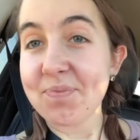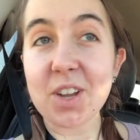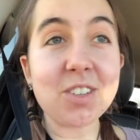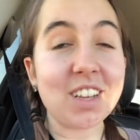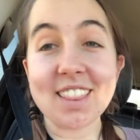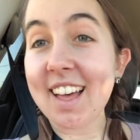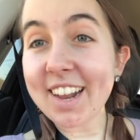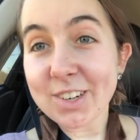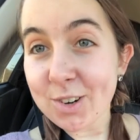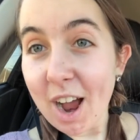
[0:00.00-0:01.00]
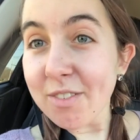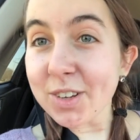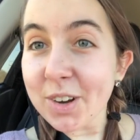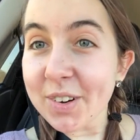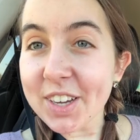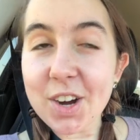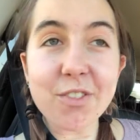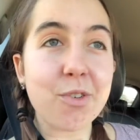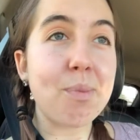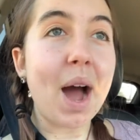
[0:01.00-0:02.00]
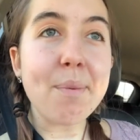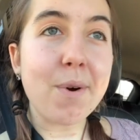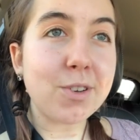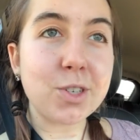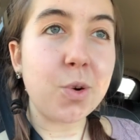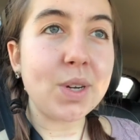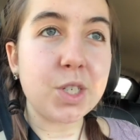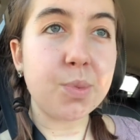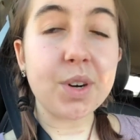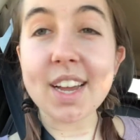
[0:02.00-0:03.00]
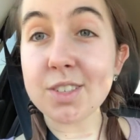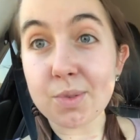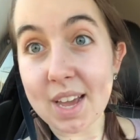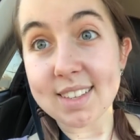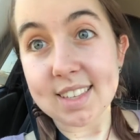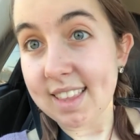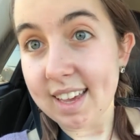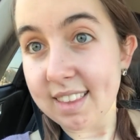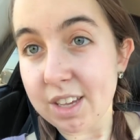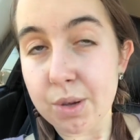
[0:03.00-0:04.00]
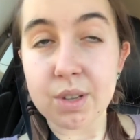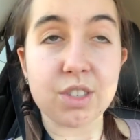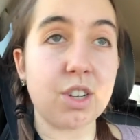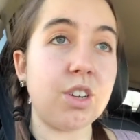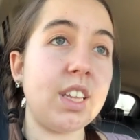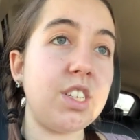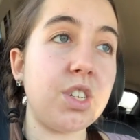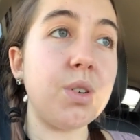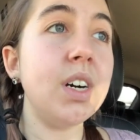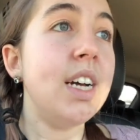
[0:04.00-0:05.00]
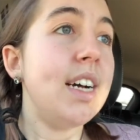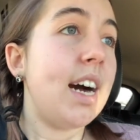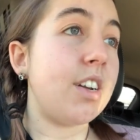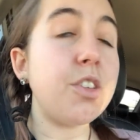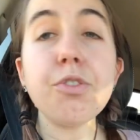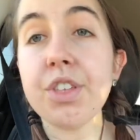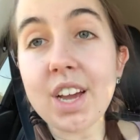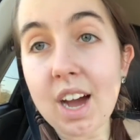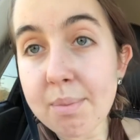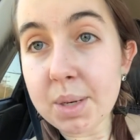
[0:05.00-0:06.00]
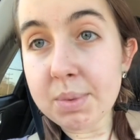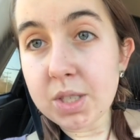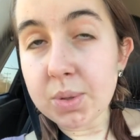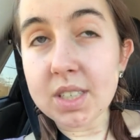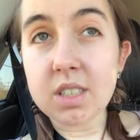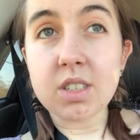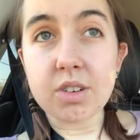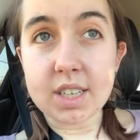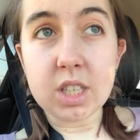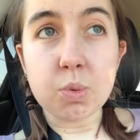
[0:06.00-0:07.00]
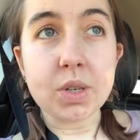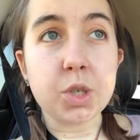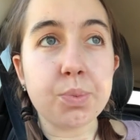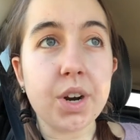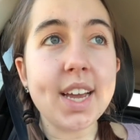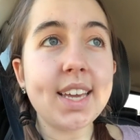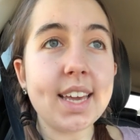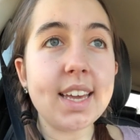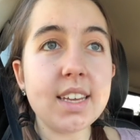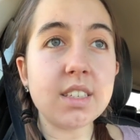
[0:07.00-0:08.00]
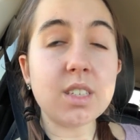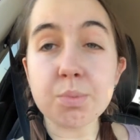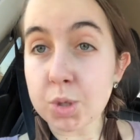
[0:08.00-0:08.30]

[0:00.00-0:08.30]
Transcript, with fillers: There's a lot of travel going on for my personal winter break, so that's a thing that you can certainly do. Another thing I'm going to be doing during this winter break is some